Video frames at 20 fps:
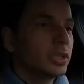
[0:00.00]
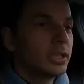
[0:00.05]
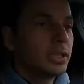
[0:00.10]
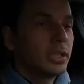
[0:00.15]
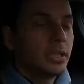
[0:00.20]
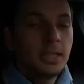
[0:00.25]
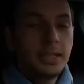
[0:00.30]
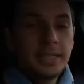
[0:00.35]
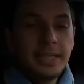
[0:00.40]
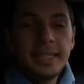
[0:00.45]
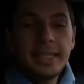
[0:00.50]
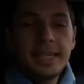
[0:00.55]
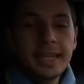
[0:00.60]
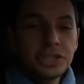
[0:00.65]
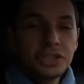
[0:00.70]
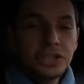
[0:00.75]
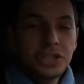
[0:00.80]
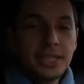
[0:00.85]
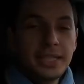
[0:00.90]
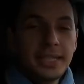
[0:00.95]

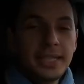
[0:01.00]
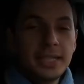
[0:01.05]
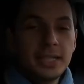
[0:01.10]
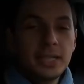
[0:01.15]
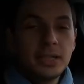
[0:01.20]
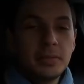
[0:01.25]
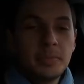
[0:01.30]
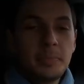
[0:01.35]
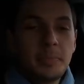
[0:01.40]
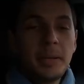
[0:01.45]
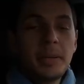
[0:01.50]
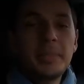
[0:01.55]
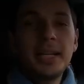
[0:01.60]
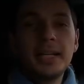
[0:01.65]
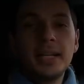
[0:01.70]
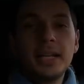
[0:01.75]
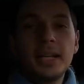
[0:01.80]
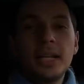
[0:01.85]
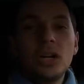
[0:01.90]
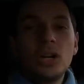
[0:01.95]
Yesterday I was
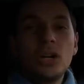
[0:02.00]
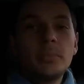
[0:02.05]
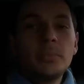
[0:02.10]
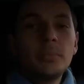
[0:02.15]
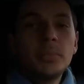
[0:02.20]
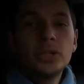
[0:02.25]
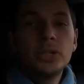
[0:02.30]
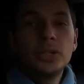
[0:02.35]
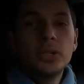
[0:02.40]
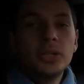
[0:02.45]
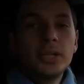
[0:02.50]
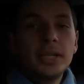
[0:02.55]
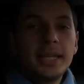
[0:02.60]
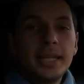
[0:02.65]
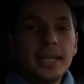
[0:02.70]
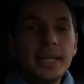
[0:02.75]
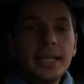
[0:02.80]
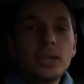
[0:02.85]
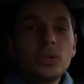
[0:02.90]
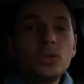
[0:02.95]
mostly in battery
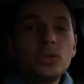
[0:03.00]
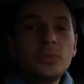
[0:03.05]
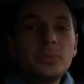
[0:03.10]
saving